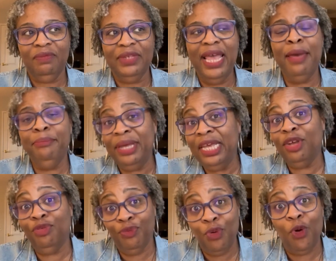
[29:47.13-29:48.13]
and being
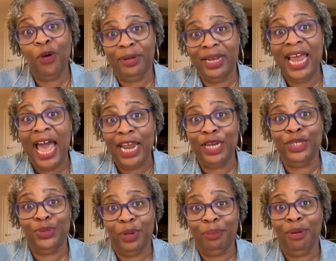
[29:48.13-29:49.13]
informed on how to do
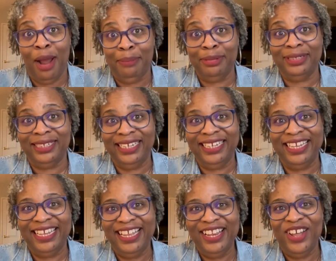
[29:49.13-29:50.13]
it properly.
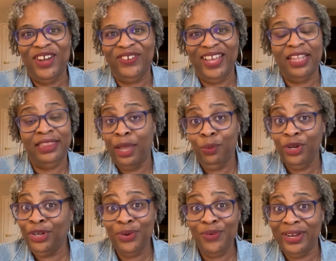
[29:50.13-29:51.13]
Okay, they were
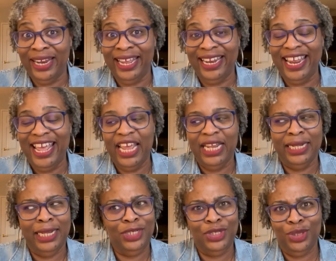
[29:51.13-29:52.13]
doing it,
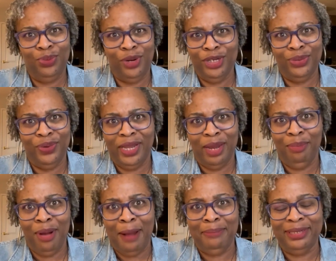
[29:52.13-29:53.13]
they just weren't doing it
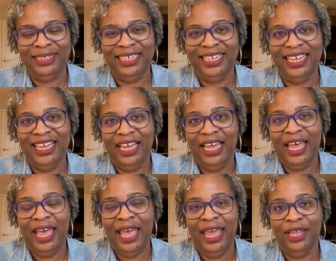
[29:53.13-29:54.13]
properly.
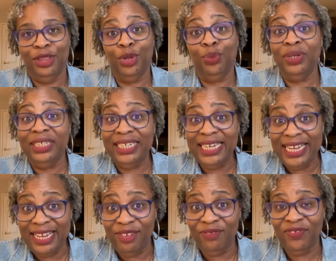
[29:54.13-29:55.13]
And the
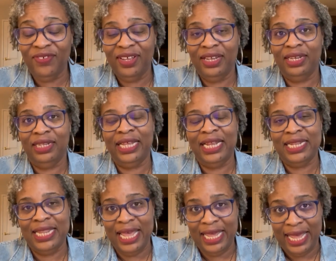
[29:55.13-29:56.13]
relief that
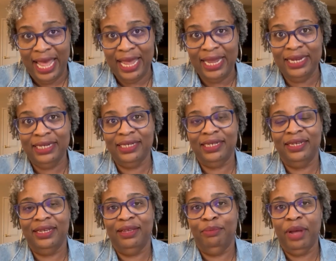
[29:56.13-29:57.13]
they gained
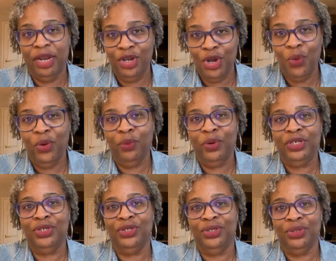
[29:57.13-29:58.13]
by knowing what
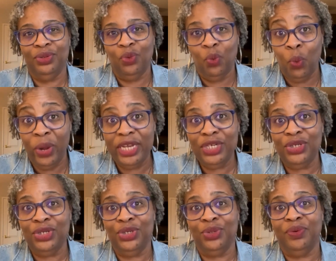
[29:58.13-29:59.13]
to do, when to
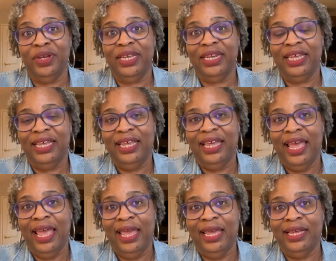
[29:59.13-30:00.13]
do it,
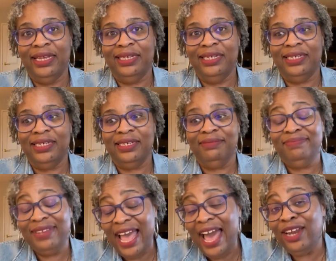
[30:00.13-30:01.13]
and
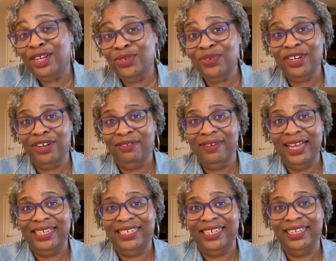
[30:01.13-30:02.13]
how to do it
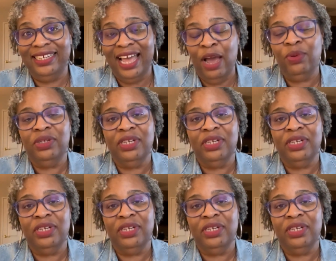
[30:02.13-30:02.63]
correctly. I would